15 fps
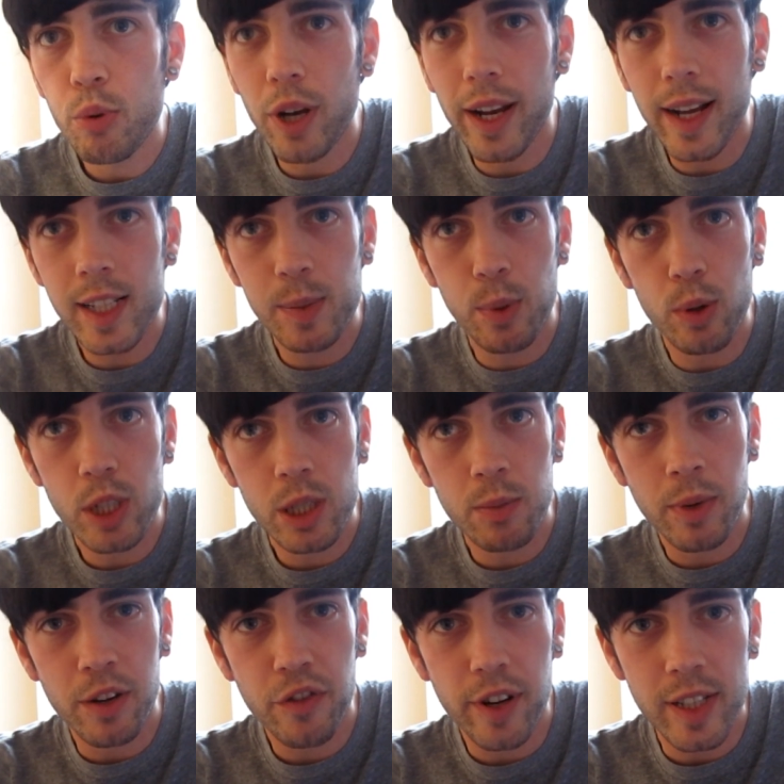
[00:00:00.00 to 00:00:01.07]
But like, I spoke to
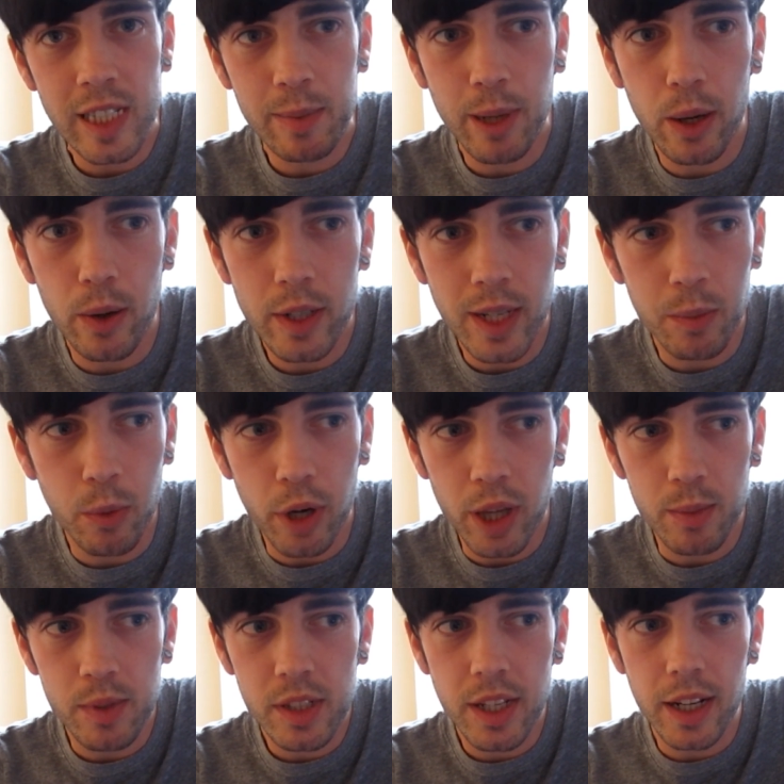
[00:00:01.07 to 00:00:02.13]
my friends about it, and one of
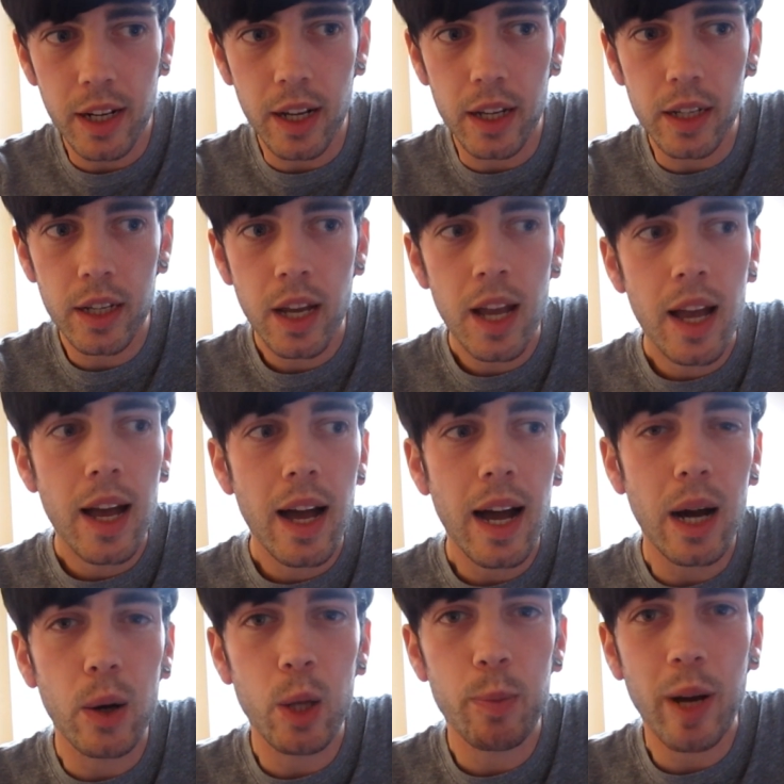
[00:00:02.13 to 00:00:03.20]
them said, like,
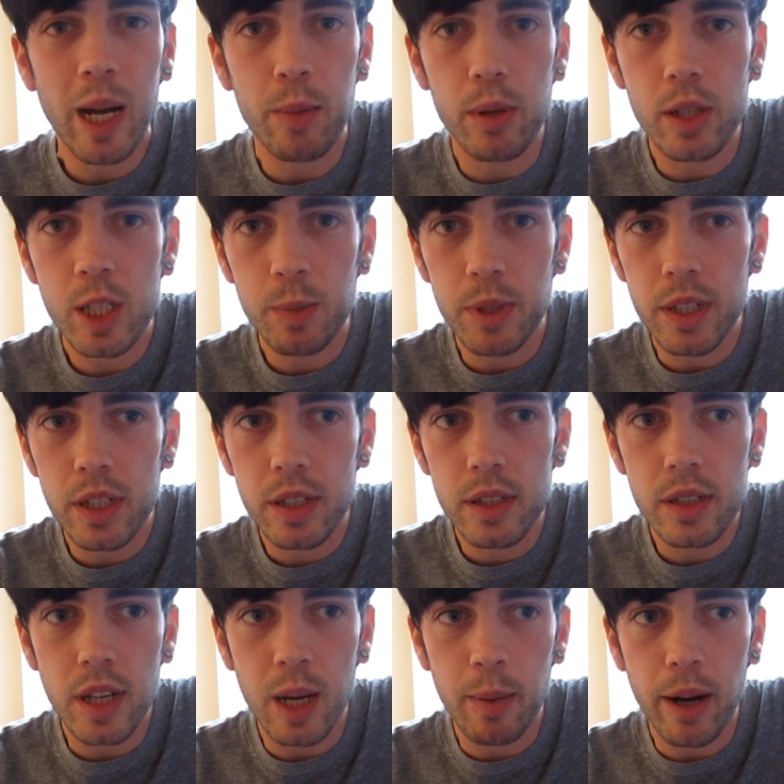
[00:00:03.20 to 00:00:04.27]
how the Bible
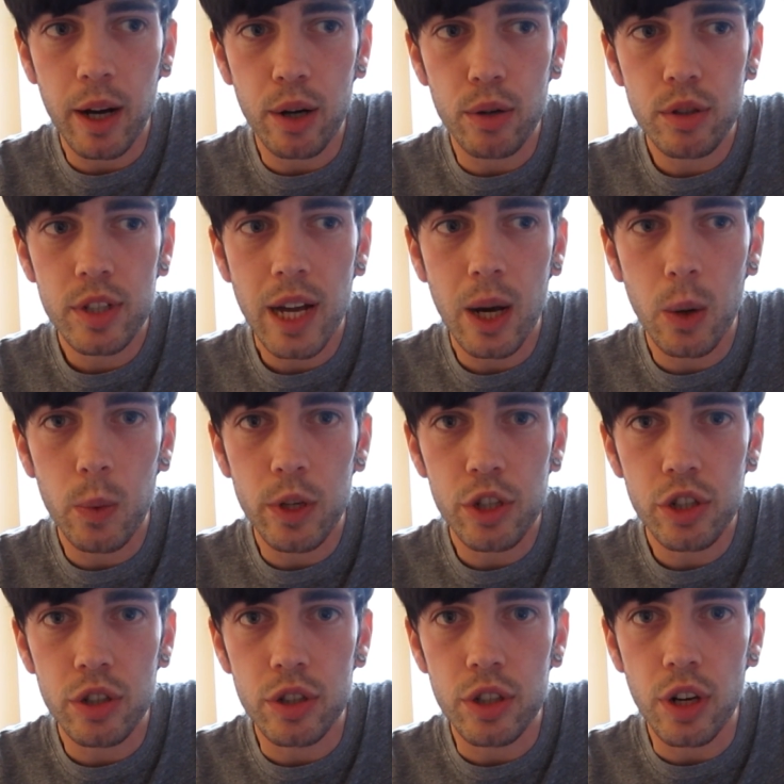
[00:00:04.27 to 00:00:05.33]
speaks about how we
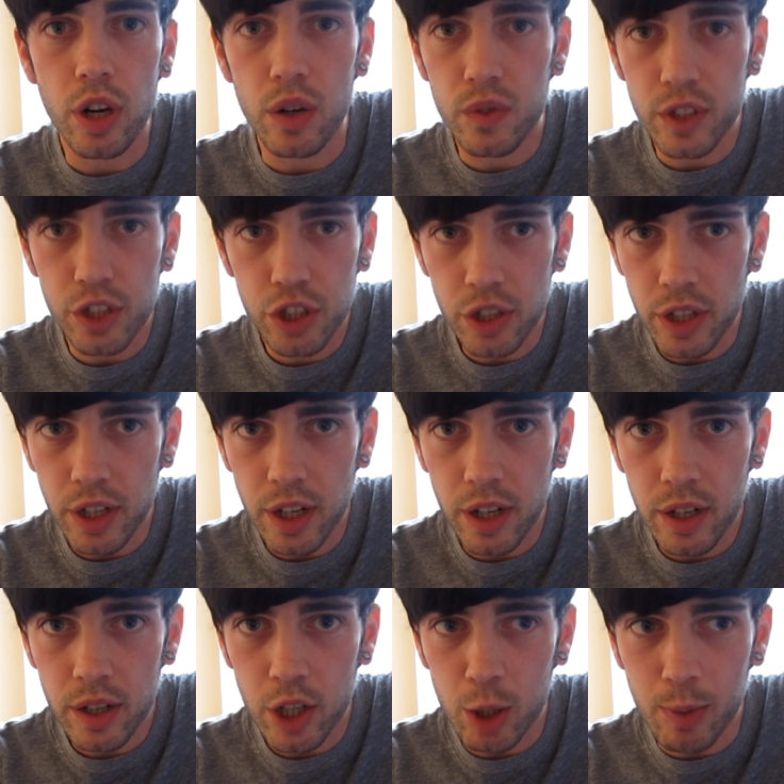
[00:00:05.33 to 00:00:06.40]
should love each
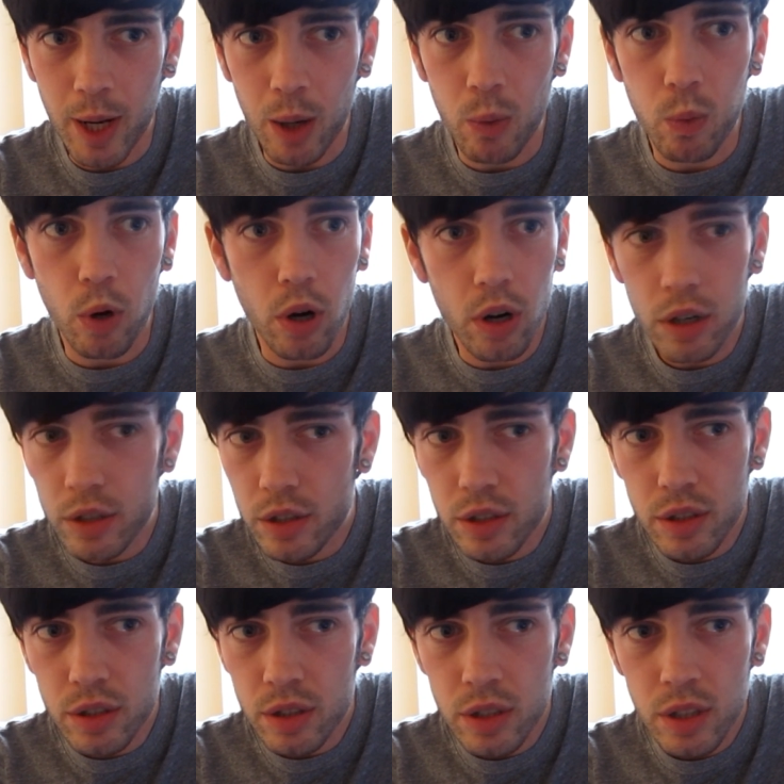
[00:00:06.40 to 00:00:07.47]
other no matter
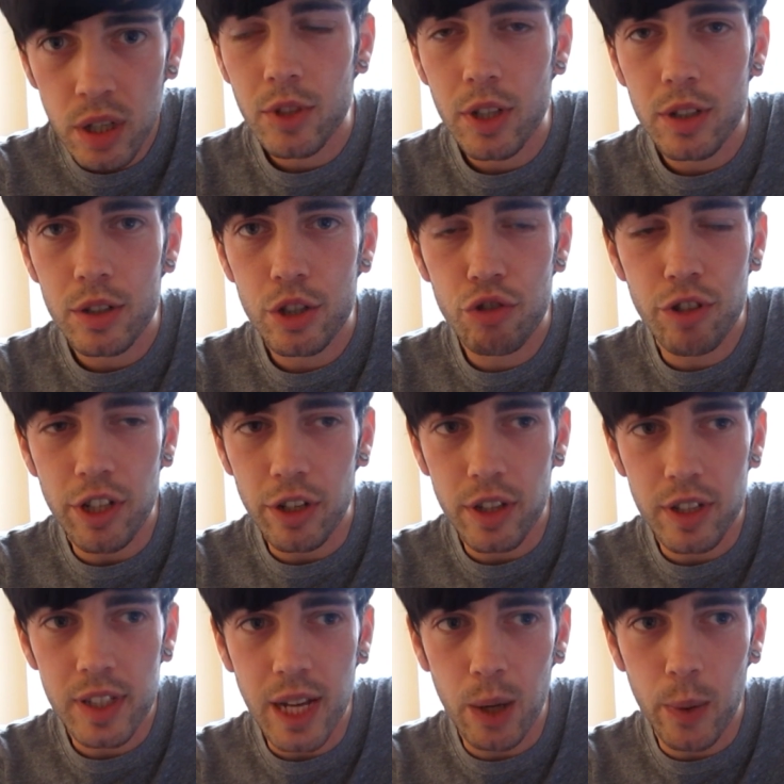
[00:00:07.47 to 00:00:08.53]
what. Treat
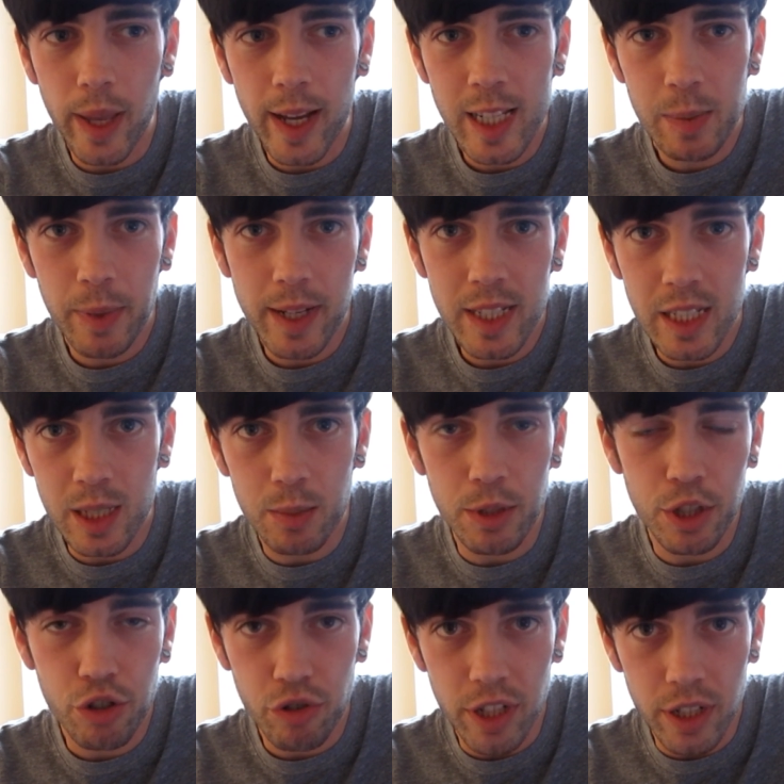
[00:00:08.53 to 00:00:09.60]
others how we expected to be
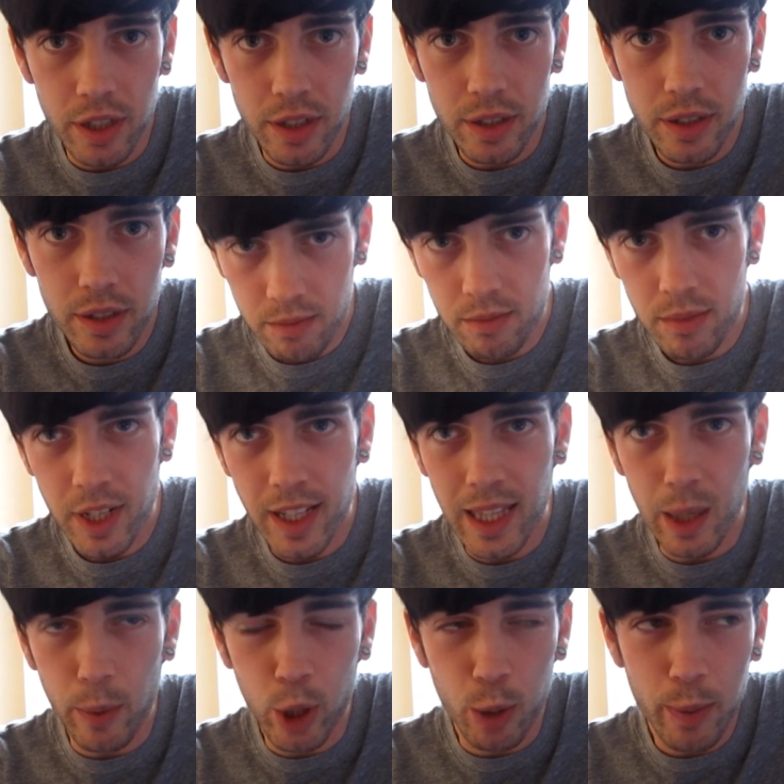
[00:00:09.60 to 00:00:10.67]
treated, and
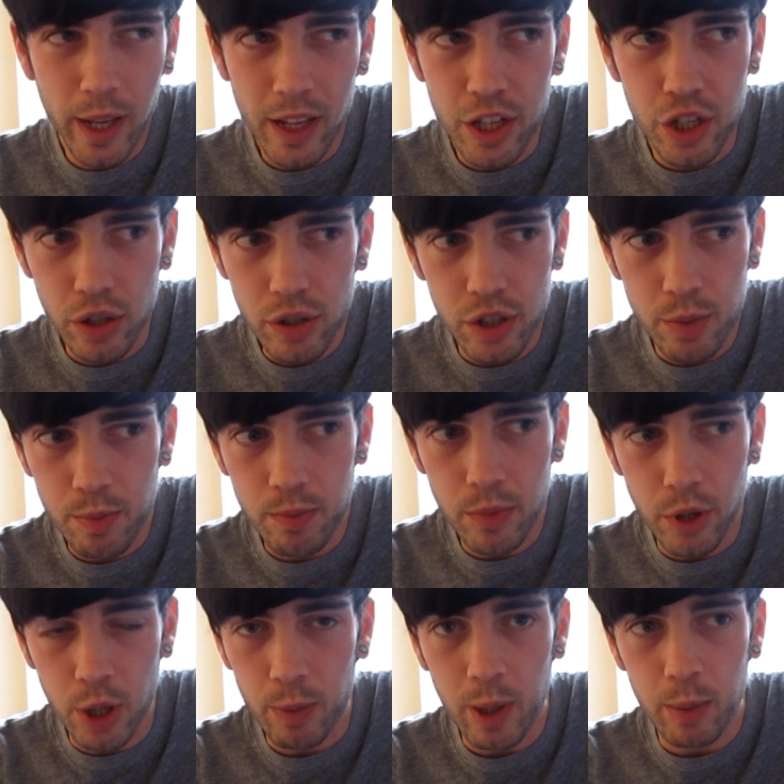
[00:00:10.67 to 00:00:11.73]
that we're not meant to judge
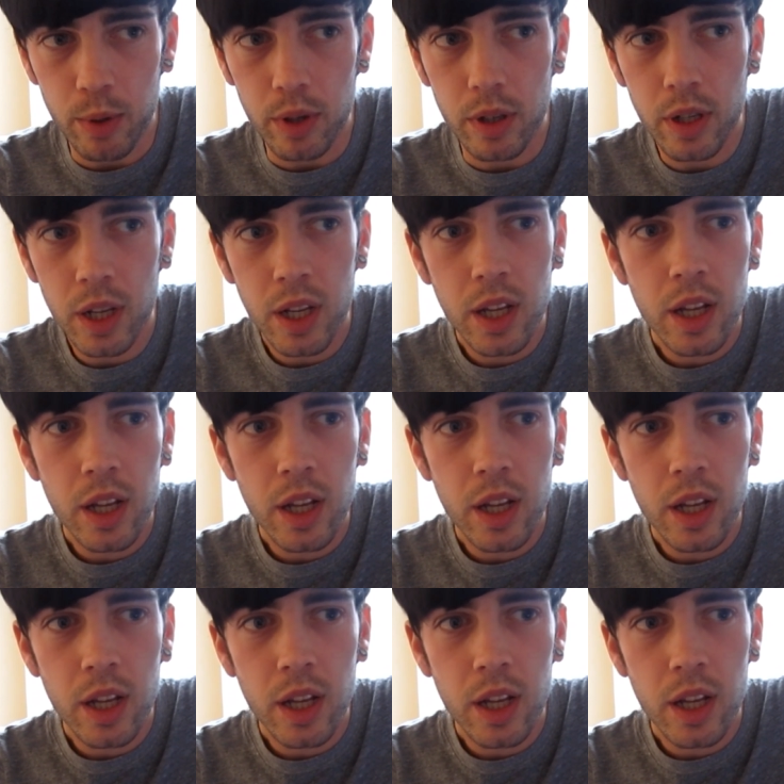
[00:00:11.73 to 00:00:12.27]
other people.